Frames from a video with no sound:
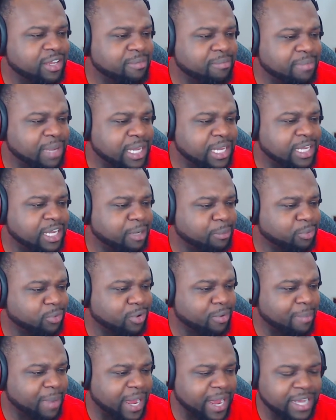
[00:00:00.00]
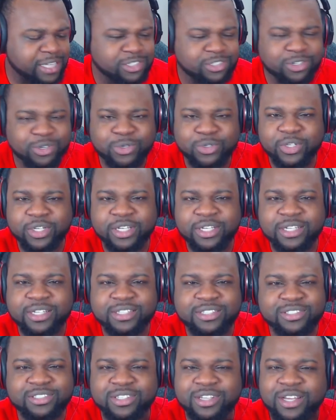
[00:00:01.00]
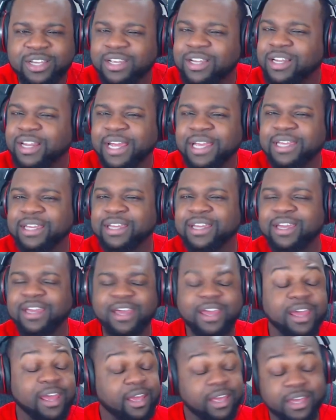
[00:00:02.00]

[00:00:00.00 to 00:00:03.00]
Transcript: makeup or mask on, and is like, uh,